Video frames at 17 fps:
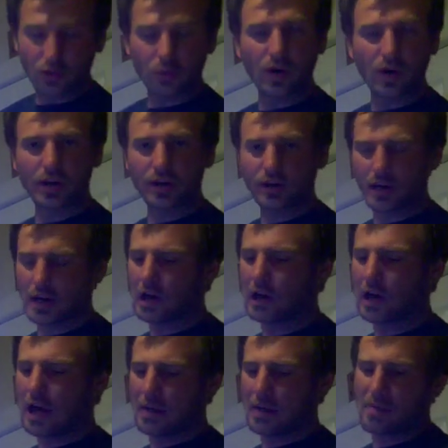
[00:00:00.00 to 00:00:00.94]
the water
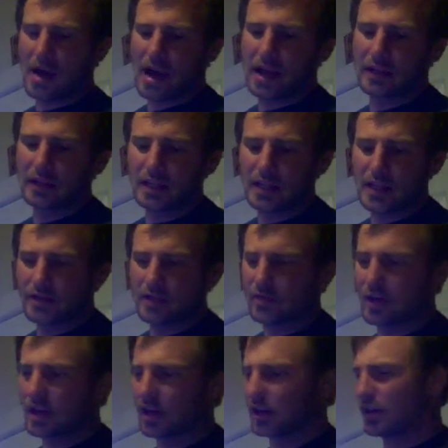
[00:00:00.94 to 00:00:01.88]
out. I might leave
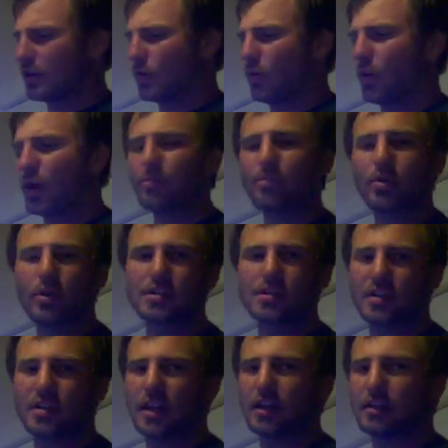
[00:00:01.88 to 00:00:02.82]

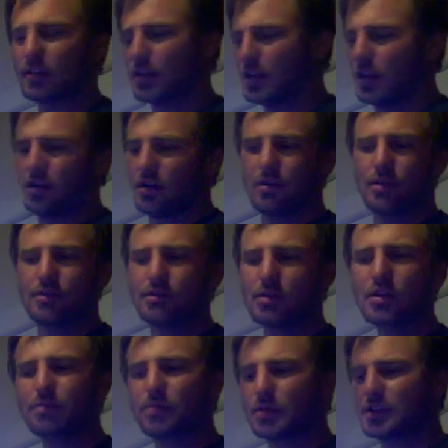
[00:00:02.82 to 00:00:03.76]
1% or
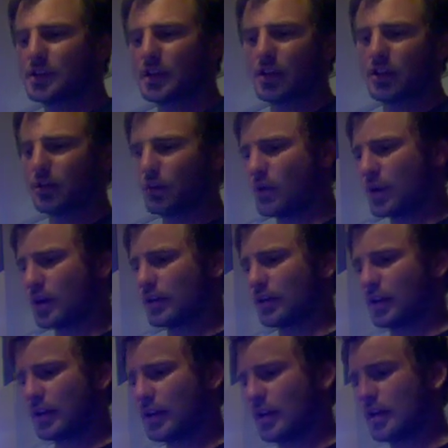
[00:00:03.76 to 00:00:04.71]
2% of the water
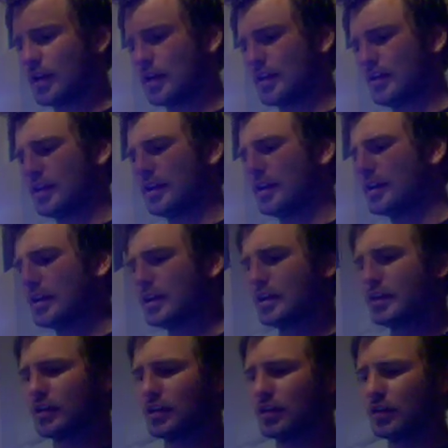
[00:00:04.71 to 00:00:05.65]
uh, there,
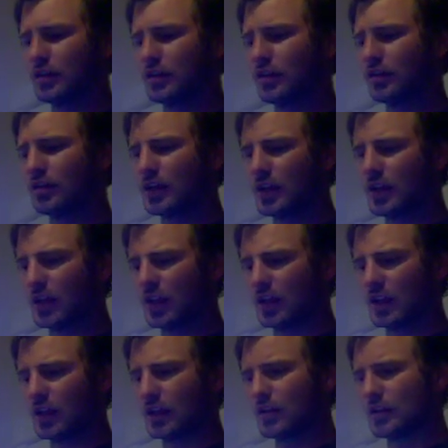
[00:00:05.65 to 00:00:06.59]
you know.
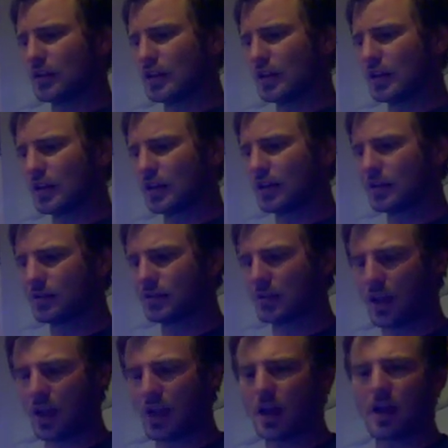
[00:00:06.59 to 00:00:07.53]
And uh,
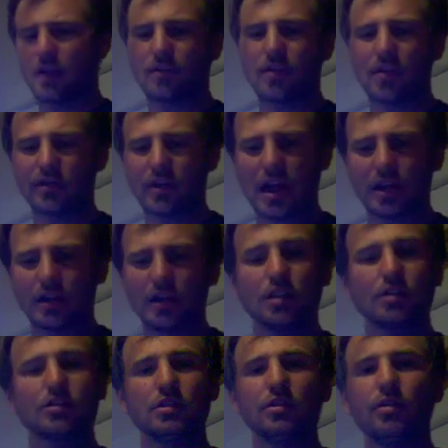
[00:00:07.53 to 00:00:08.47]
I've never had an
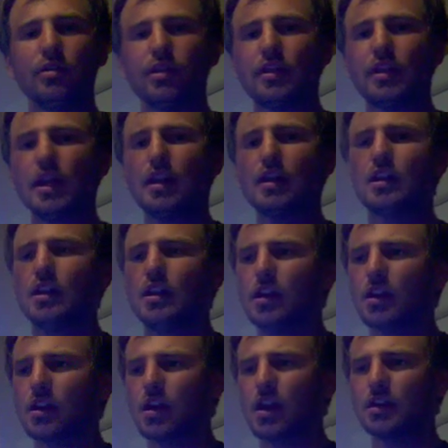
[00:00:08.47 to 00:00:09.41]
issue with that
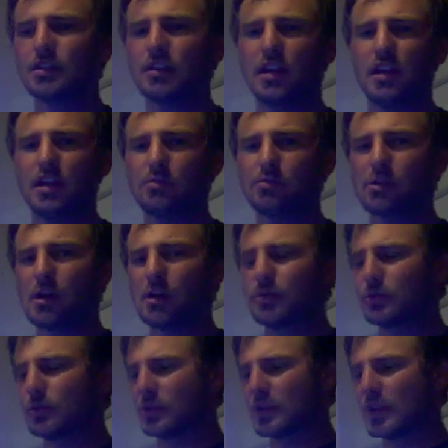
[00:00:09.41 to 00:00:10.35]
causing any
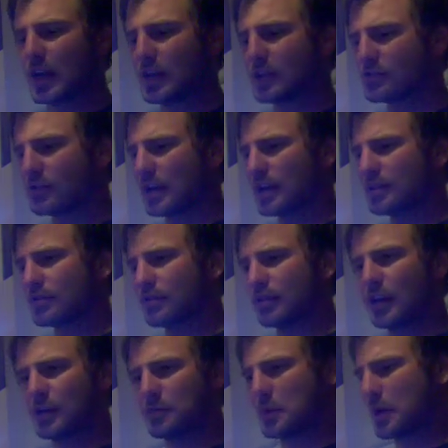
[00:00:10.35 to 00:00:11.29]
problems with nitrates or
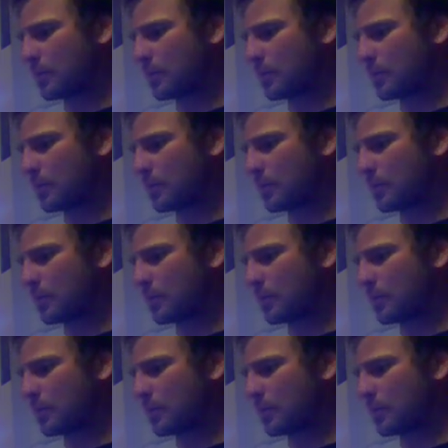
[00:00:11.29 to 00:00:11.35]
any of my